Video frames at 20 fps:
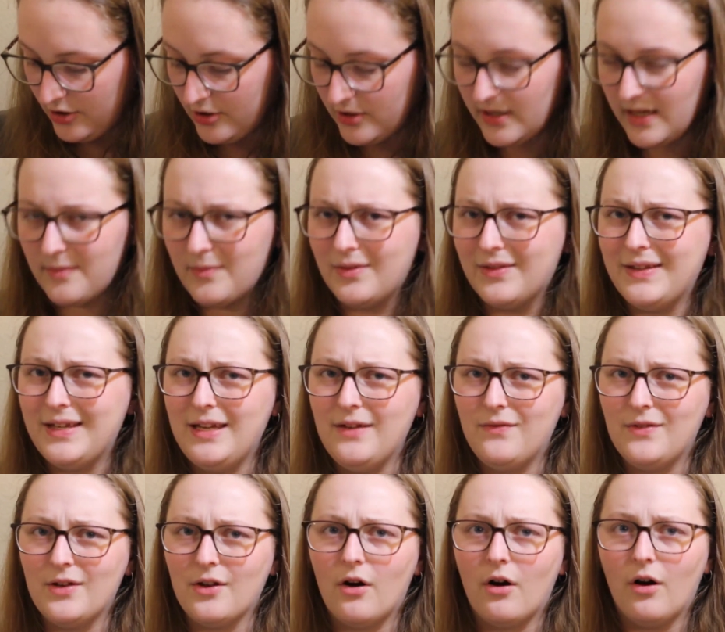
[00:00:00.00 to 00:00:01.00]
I believe,
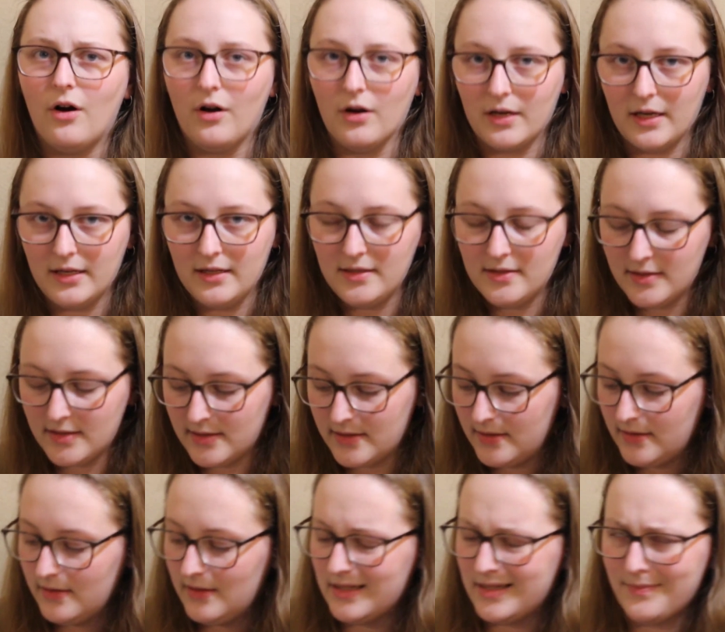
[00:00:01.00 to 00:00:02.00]
in August
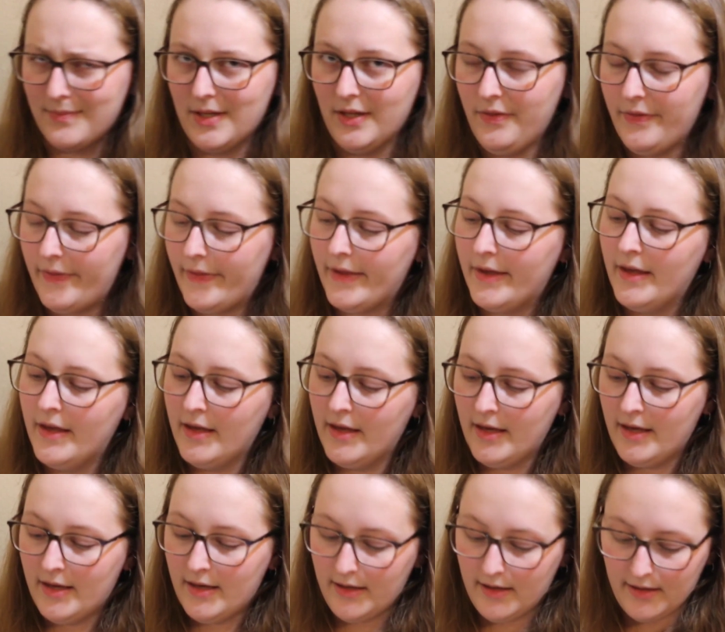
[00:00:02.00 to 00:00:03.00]
this month,
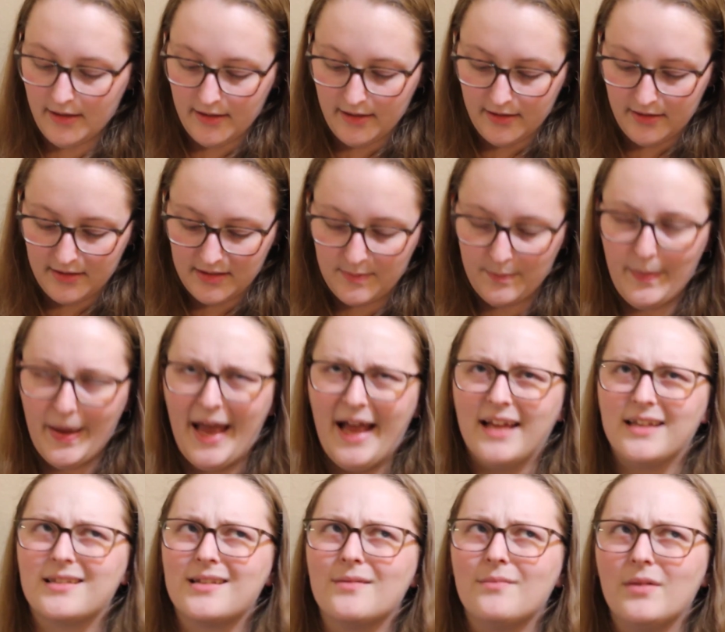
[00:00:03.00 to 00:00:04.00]
this
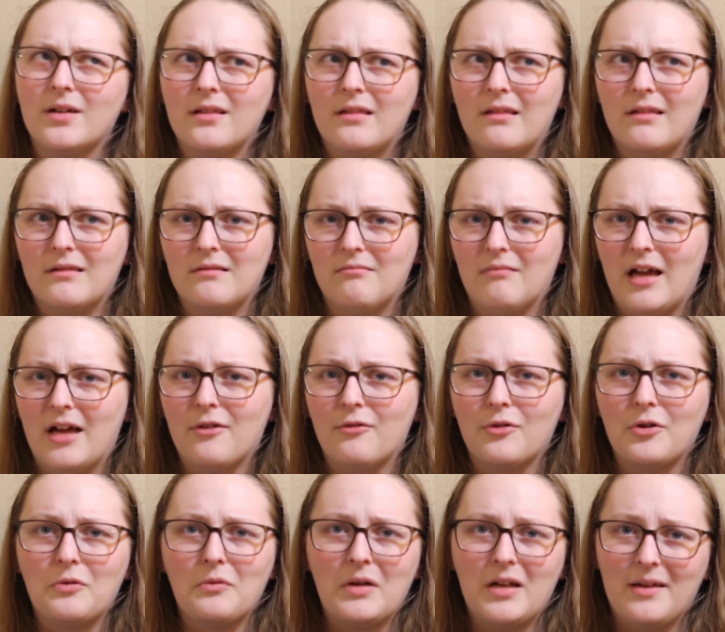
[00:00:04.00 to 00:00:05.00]
past month. I don't know
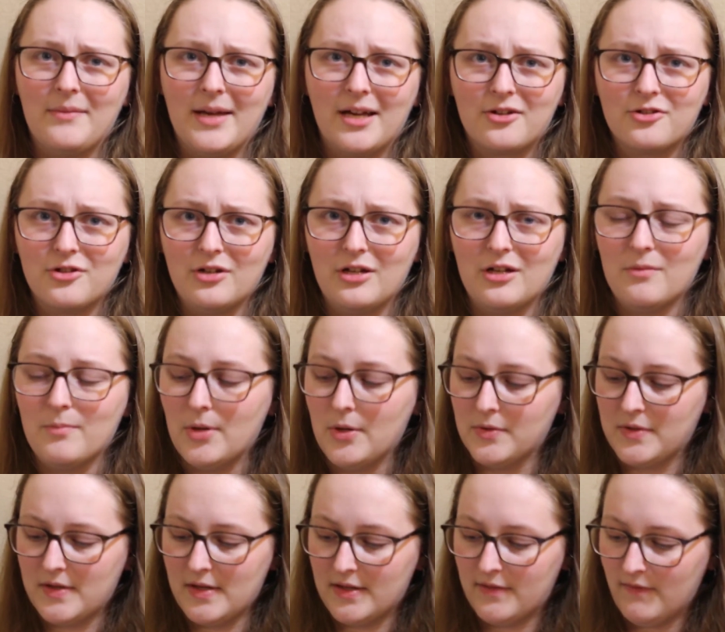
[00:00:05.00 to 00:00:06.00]
when I'm actually going to post
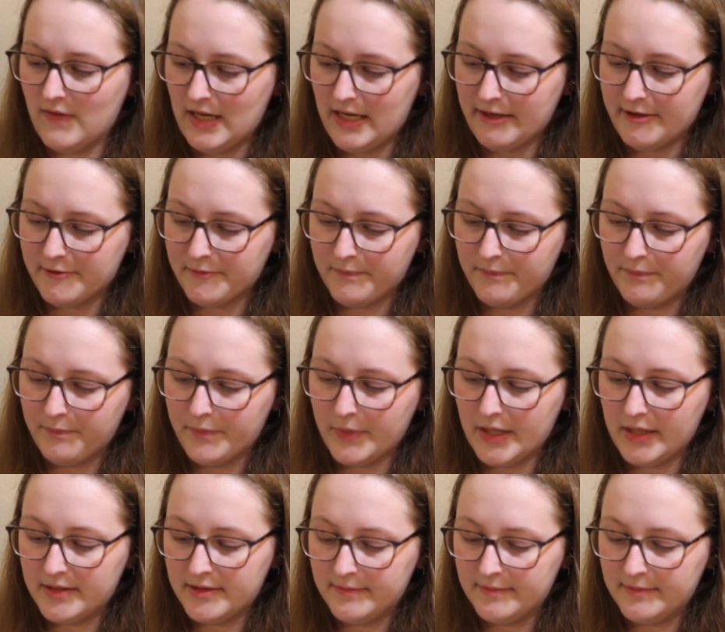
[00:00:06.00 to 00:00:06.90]
this video, but